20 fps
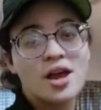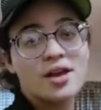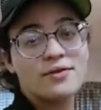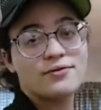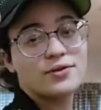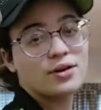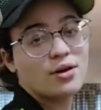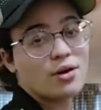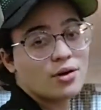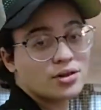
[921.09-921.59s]

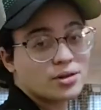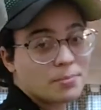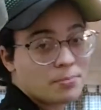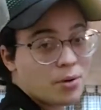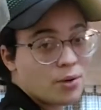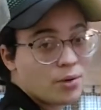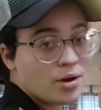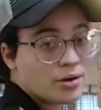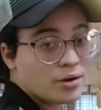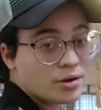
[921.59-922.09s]
If you go in the
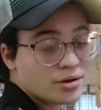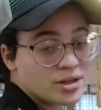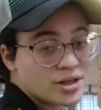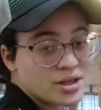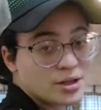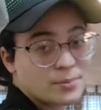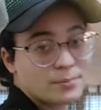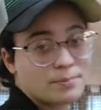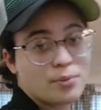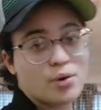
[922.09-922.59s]
pool,
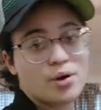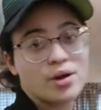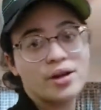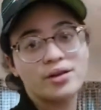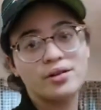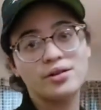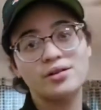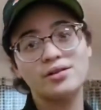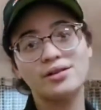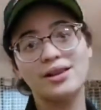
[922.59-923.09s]
it'll
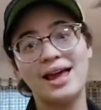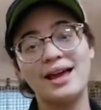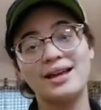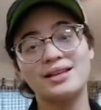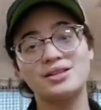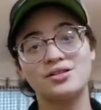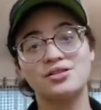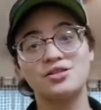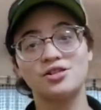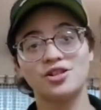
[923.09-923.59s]
boil your
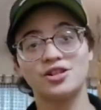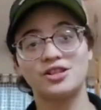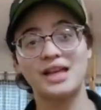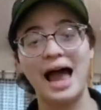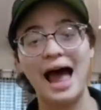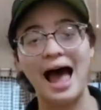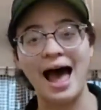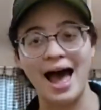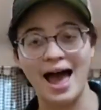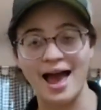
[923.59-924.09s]
legs and you'll
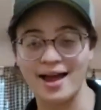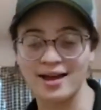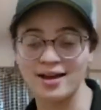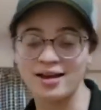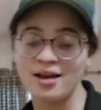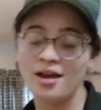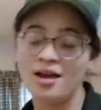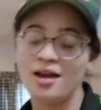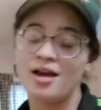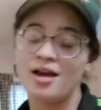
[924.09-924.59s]
die.